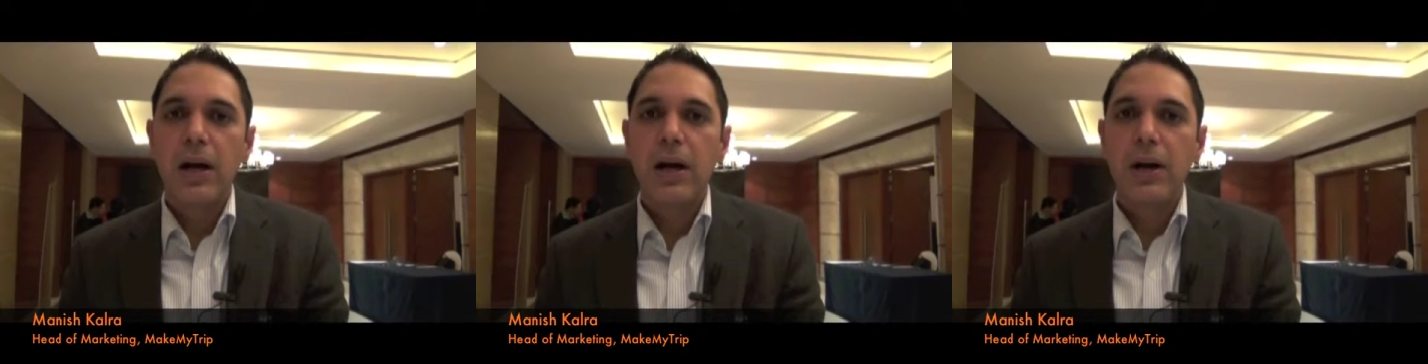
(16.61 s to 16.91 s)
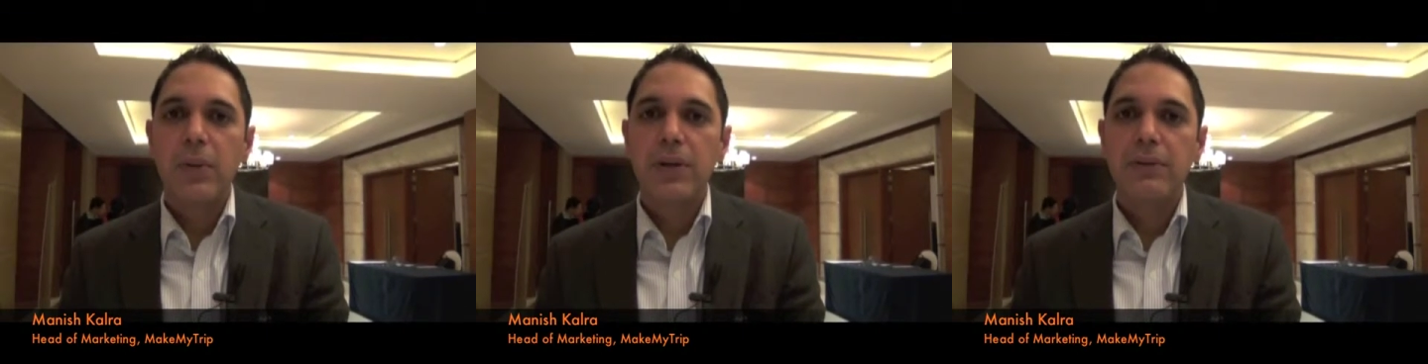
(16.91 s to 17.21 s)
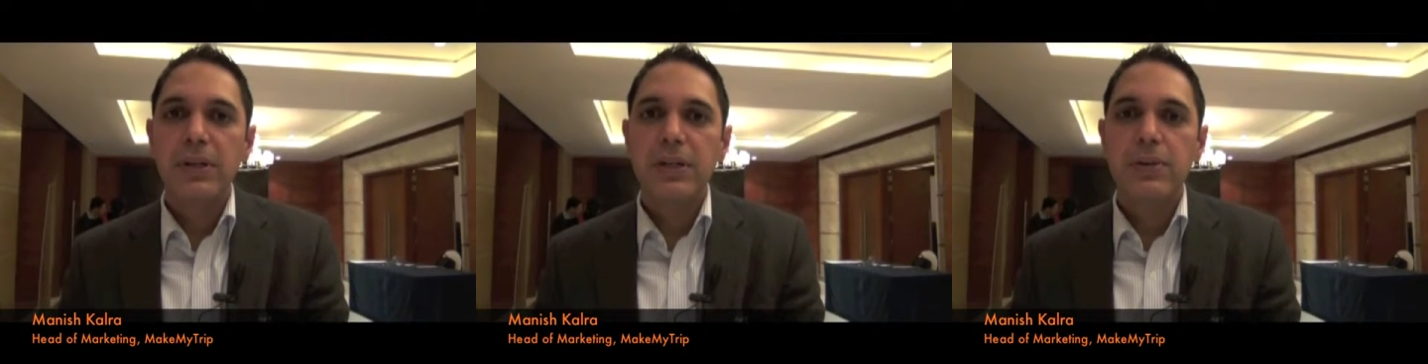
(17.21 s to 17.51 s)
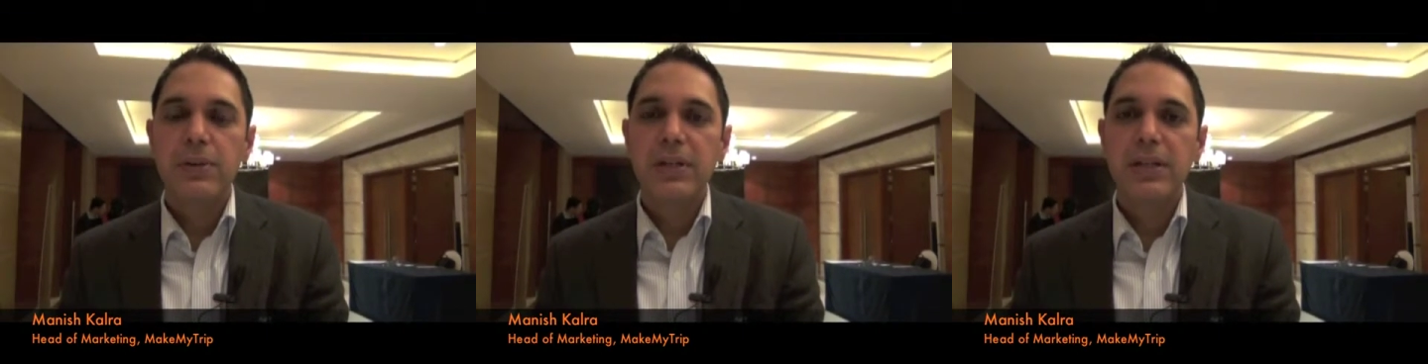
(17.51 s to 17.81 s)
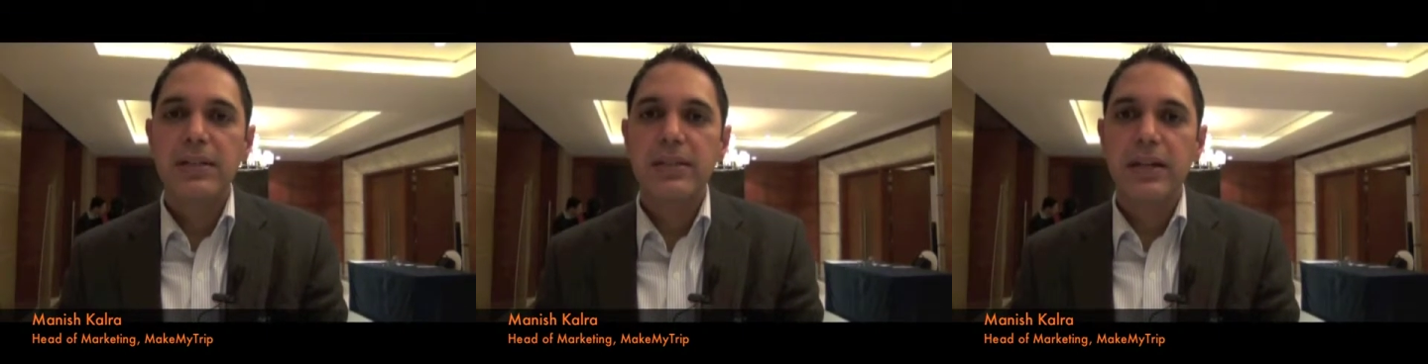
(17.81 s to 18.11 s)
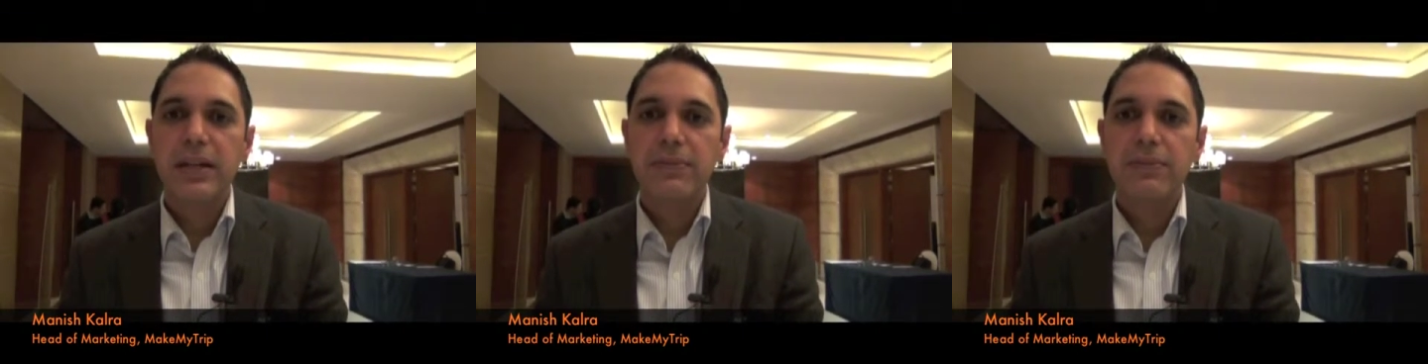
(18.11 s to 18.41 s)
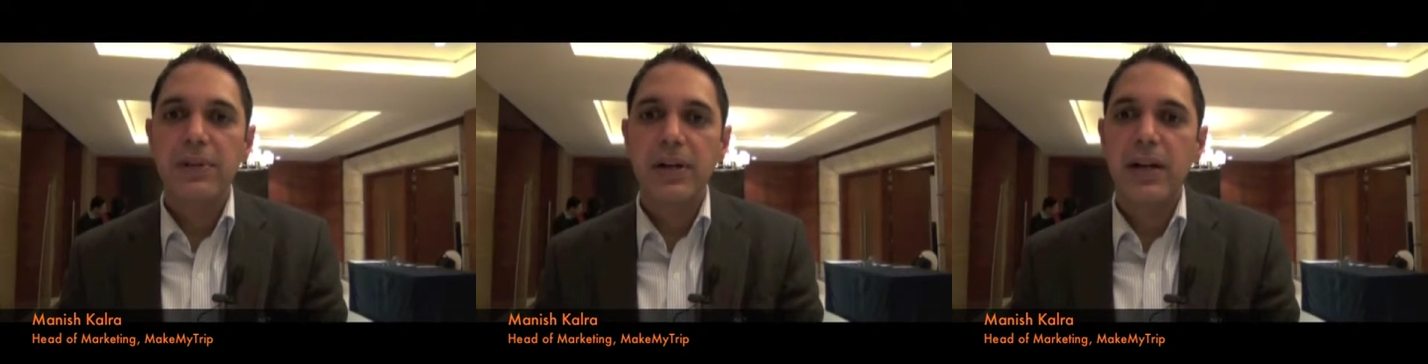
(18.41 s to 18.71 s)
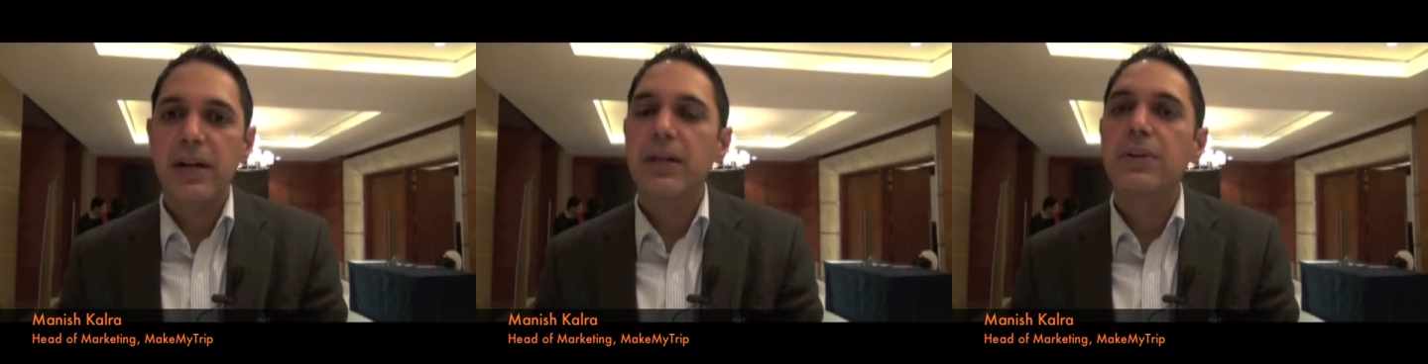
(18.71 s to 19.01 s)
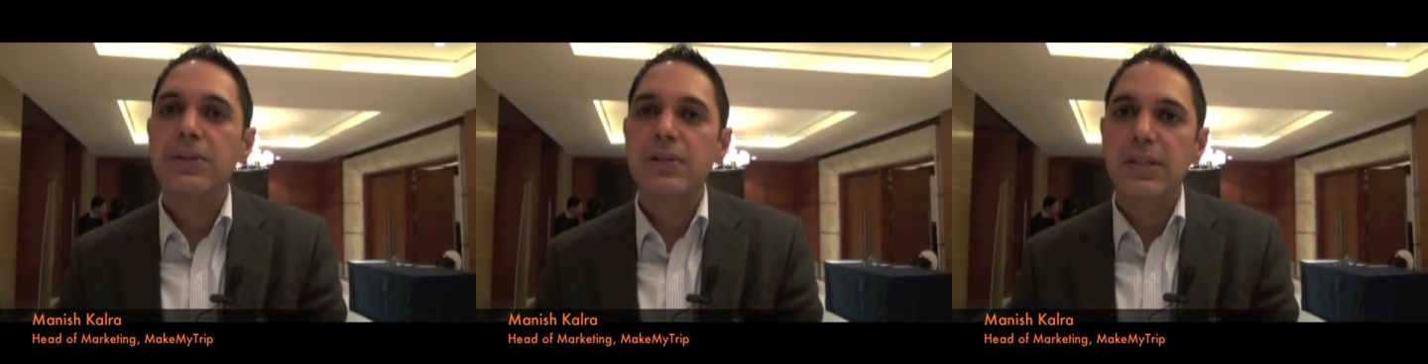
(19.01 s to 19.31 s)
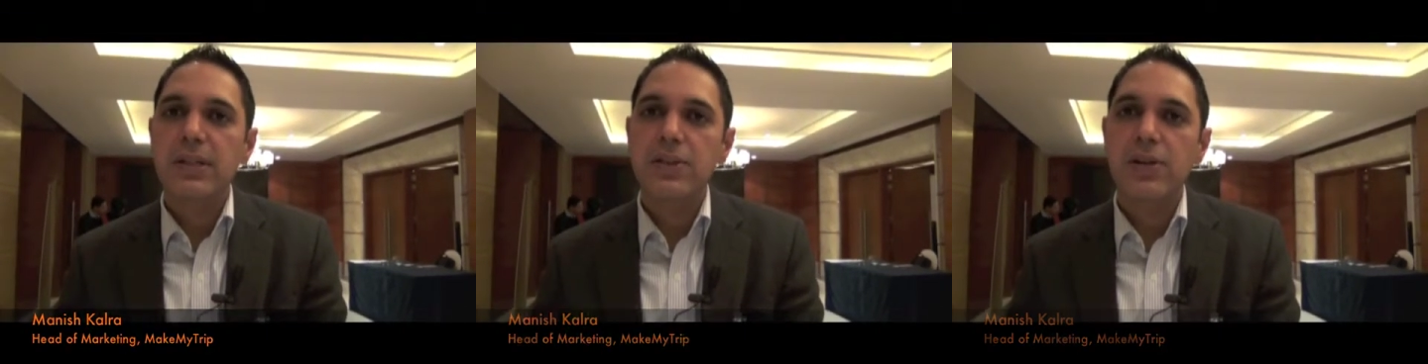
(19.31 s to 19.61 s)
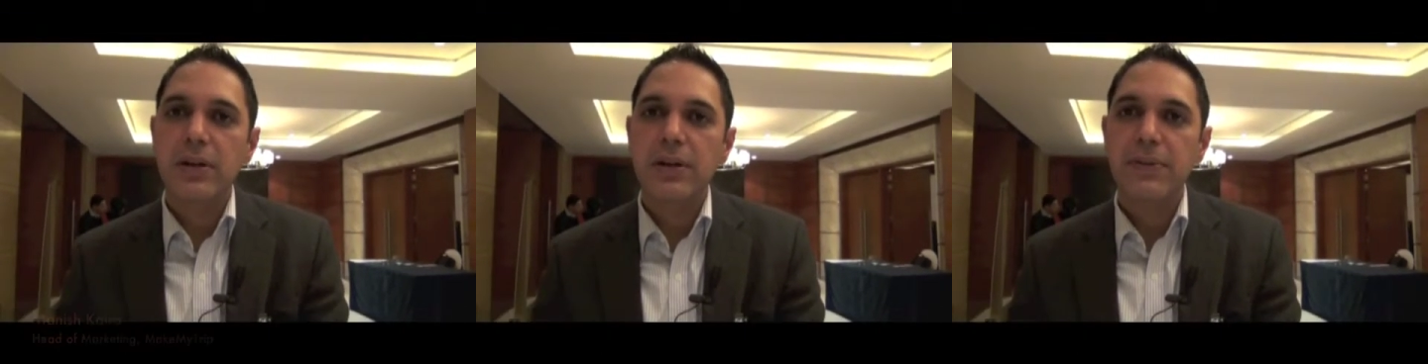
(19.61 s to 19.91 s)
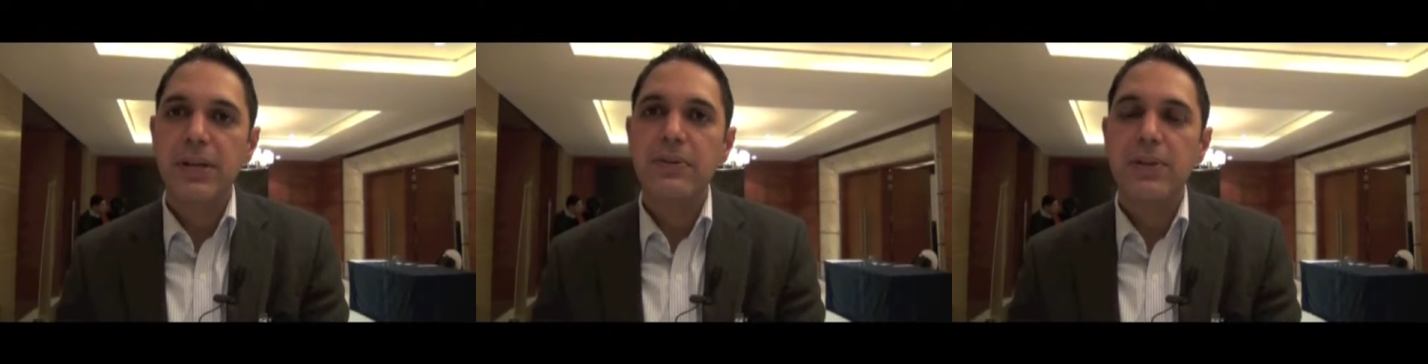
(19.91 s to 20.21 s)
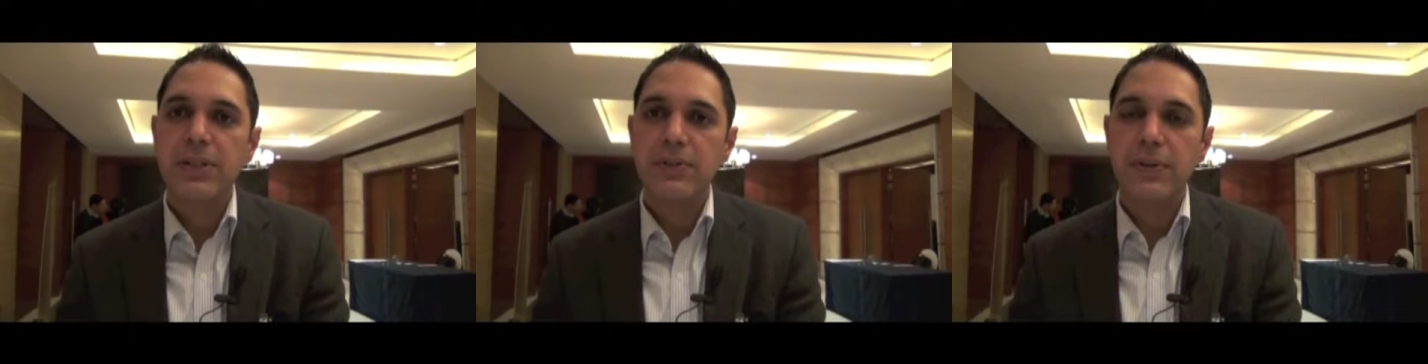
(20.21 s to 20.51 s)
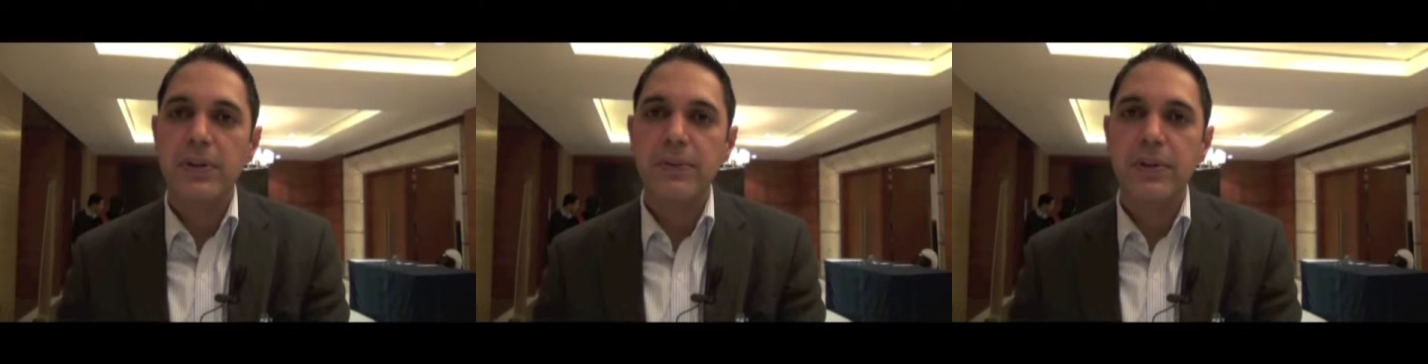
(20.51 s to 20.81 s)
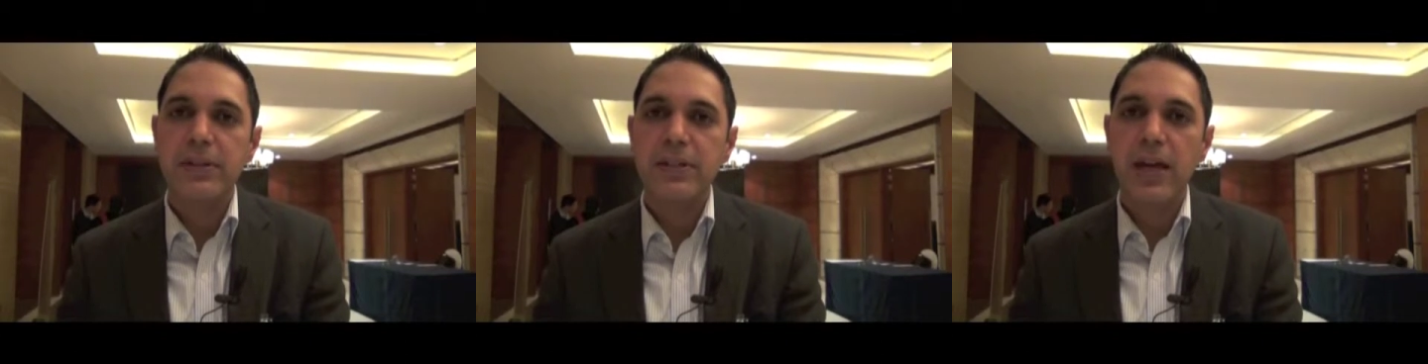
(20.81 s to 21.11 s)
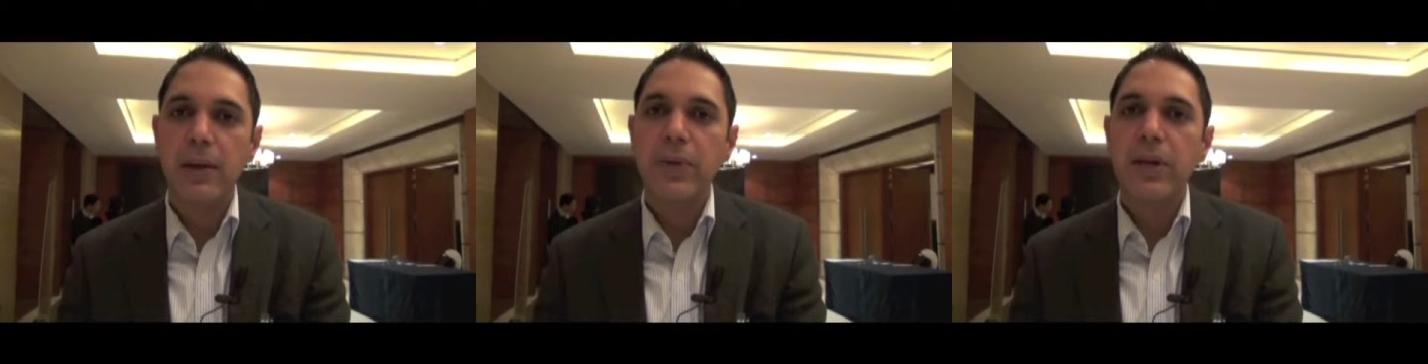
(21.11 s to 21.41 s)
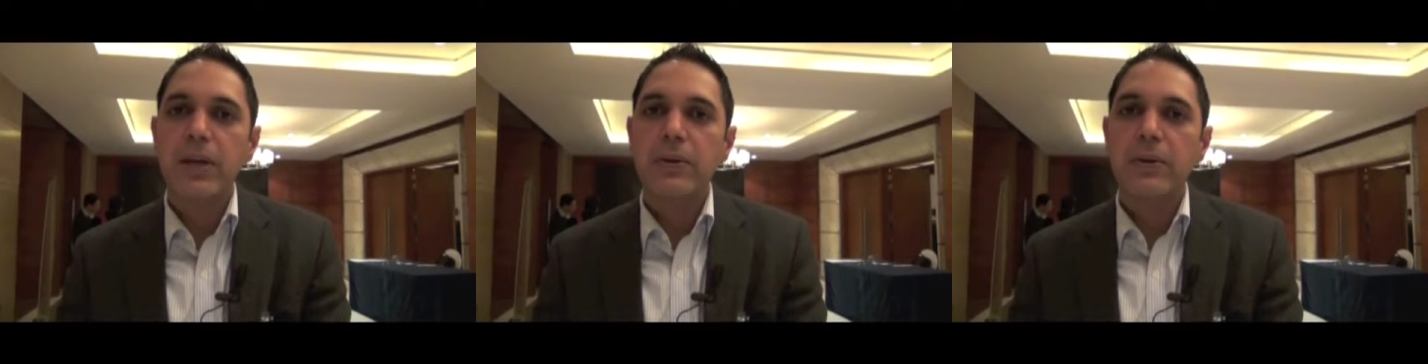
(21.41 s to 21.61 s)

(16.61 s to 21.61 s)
What we do is, if we are getting into a certain geography, which is for the first time,